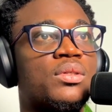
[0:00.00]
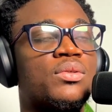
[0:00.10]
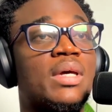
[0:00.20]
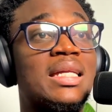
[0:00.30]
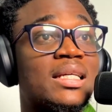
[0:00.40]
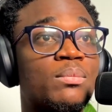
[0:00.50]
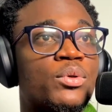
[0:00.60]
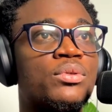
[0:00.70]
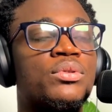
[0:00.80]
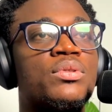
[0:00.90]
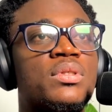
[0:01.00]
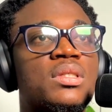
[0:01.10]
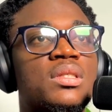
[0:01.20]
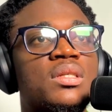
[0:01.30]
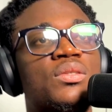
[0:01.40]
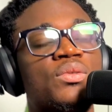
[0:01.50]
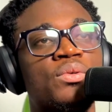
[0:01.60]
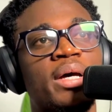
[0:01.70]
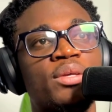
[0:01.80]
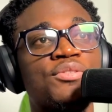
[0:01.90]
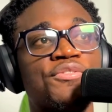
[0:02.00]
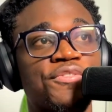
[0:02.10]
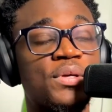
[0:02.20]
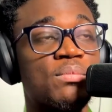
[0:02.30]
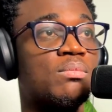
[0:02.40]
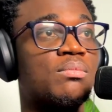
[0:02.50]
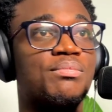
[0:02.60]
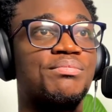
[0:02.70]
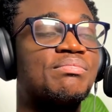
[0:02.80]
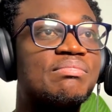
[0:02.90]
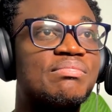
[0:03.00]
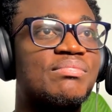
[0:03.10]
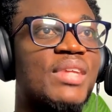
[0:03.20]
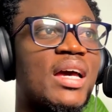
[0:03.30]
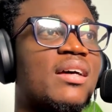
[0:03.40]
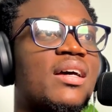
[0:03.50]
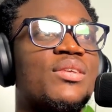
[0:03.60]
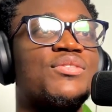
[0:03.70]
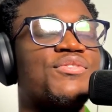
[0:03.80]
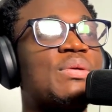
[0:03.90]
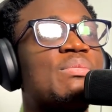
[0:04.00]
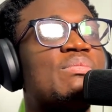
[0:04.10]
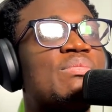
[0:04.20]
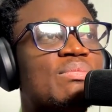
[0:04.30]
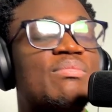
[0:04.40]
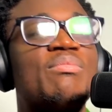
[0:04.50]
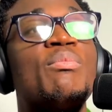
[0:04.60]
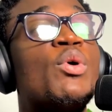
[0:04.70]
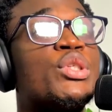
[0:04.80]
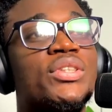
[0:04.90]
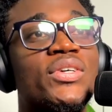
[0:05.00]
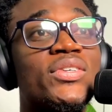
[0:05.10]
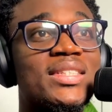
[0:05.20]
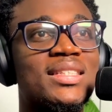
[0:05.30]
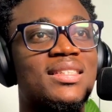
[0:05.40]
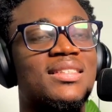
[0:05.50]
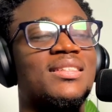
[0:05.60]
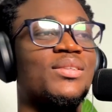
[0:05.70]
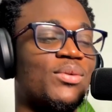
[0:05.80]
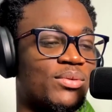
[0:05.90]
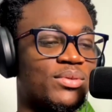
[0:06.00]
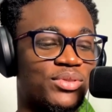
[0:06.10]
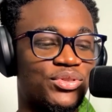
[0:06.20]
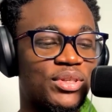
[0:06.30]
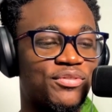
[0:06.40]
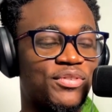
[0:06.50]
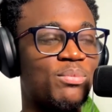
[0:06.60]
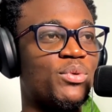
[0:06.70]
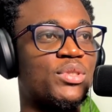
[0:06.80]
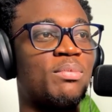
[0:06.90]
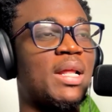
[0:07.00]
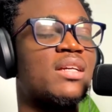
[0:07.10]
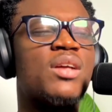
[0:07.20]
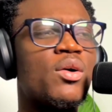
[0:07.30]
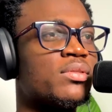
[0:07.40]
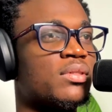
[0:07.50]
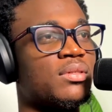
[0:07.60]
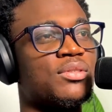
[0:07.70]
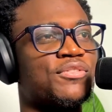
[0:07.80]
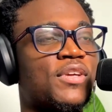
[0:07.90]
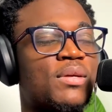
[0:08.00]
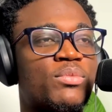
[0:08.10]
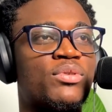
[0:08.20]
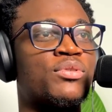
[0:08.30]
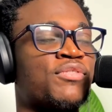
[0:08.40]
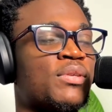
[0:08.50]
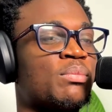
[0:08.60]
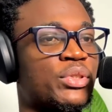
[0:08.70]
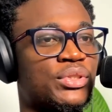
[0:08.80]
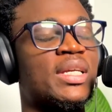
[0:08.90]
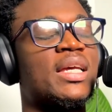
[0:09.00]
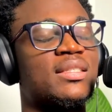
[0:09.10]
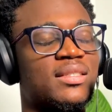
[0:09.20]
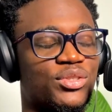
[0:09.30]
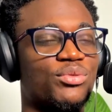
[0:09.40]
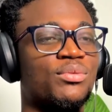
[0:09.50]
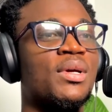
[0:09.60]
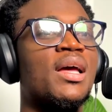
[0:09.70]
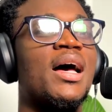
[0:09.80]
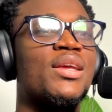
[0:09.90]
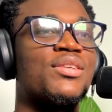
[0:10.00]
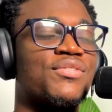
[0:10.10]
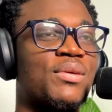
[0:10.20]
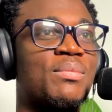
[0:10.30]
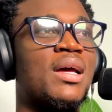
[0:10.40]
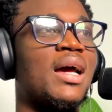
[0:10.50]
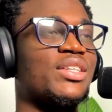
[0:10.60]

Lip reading: So enabled, you could see. So I use Vim. Yeah, I use Vim motions. Strict Vim user be like, no, you don't use Vim. You use Vim motion. Yes, it's true. I use Vim.